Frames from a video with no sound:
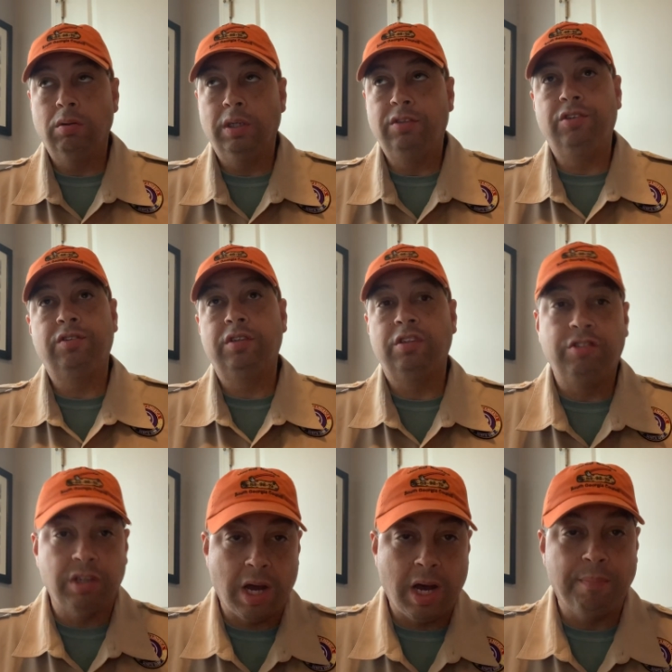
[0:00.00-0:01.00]
just a
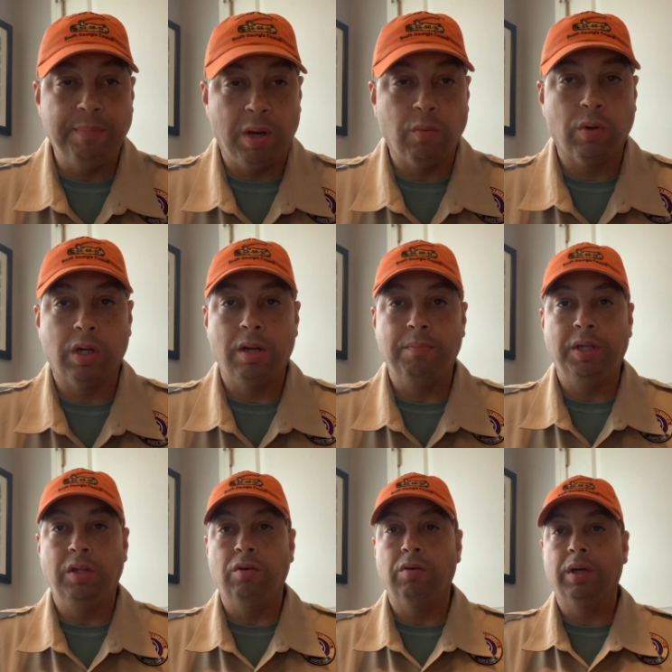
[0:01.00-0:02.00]
job that we're going to be
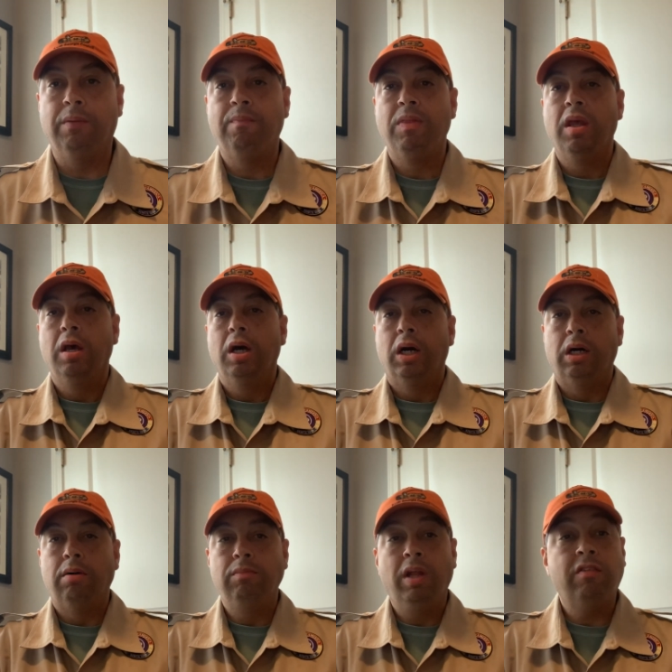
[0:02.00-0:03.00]
doing.
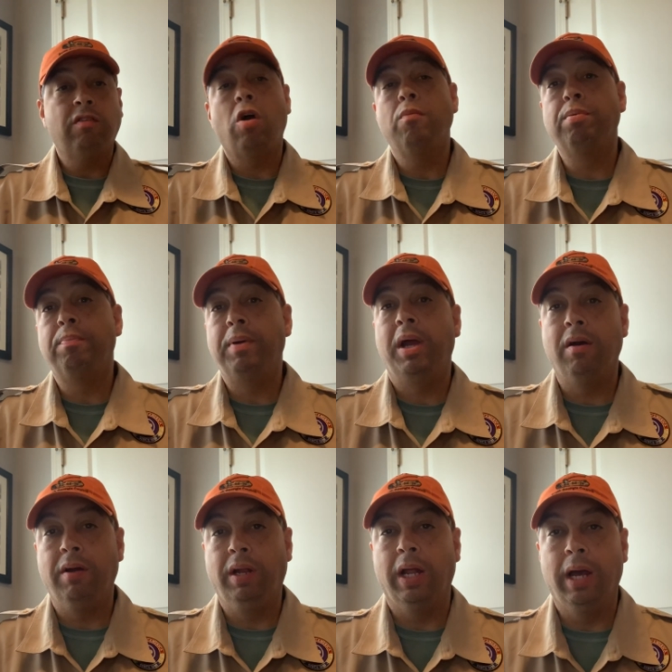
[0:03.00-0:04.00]
Let's start
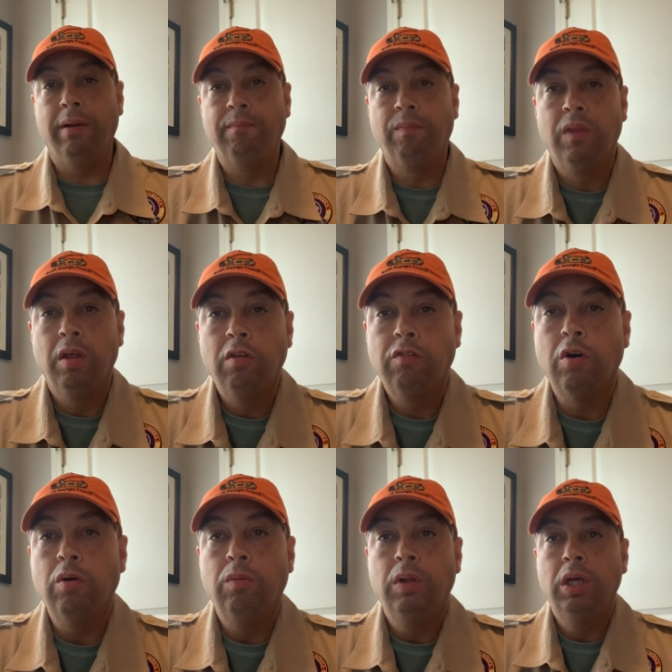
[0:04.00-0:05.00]
preparing that.
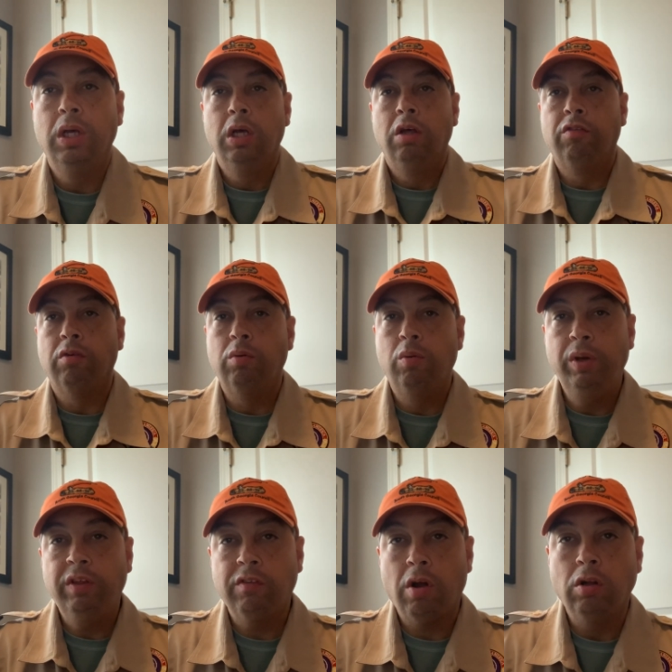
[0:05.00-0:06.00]
So when we
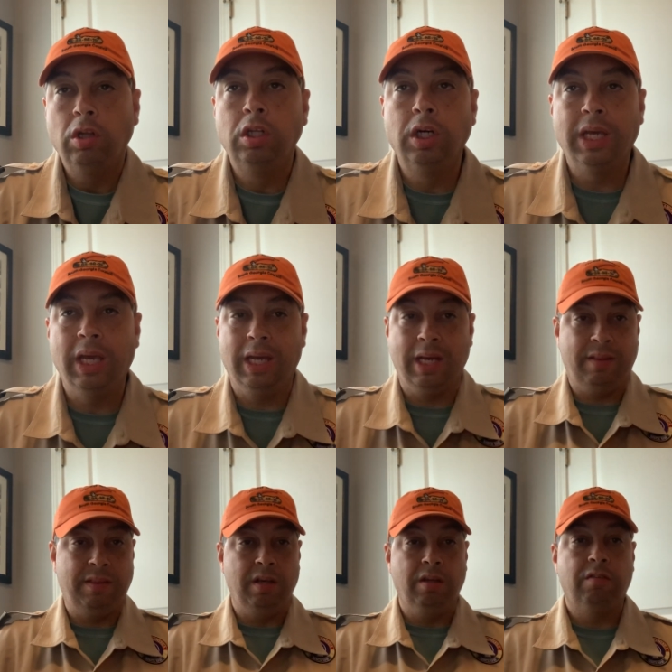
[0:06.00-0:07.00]
start looking
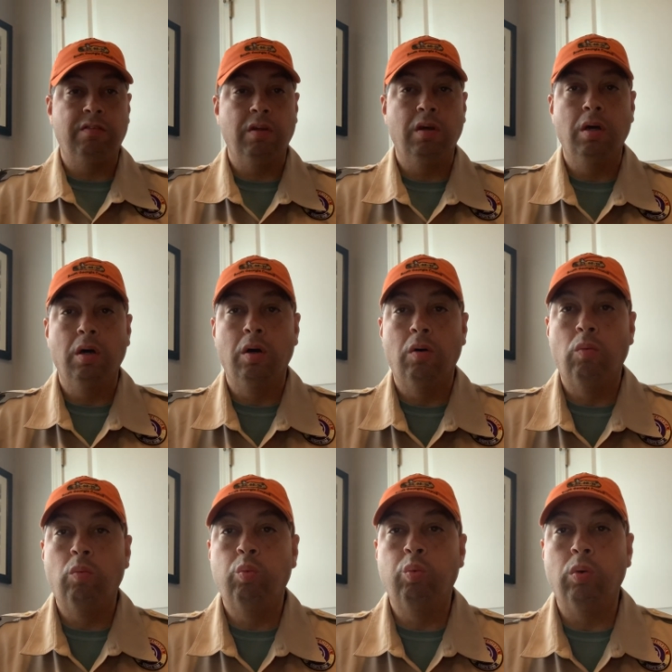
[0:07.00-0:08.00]
at this,
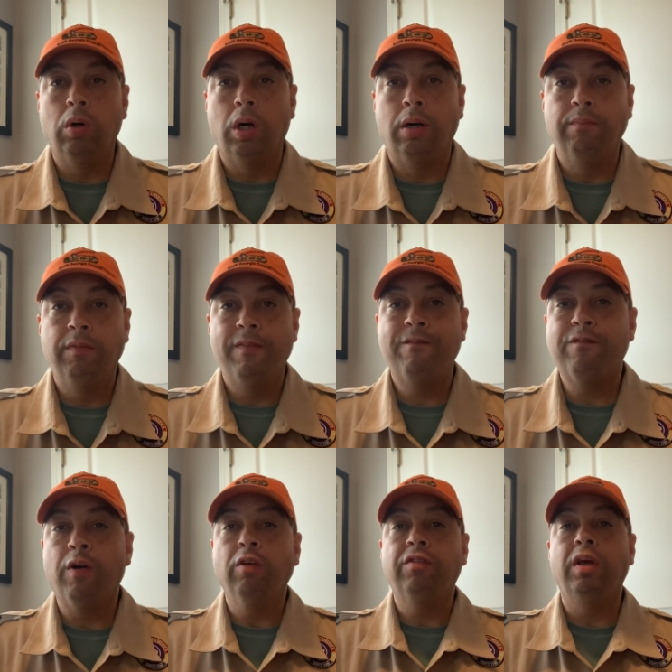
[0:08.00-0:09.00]
the
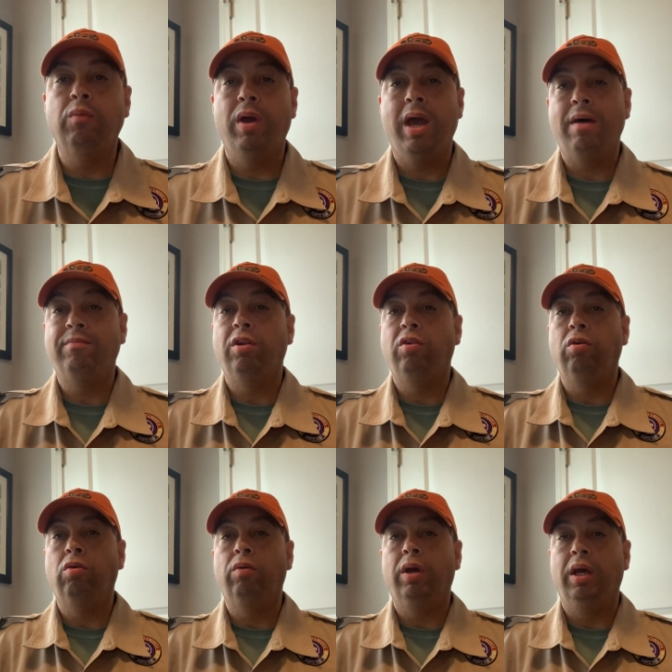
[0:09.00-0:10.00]
first thing we have to
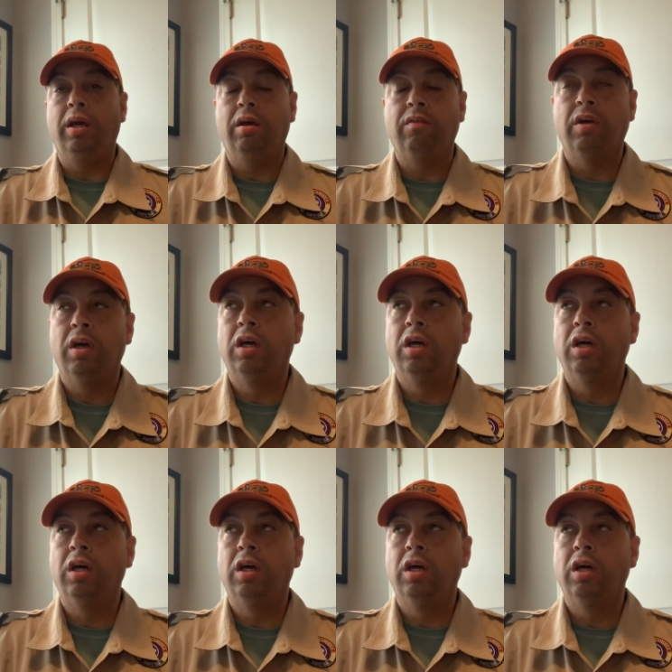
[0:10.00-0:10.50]
do is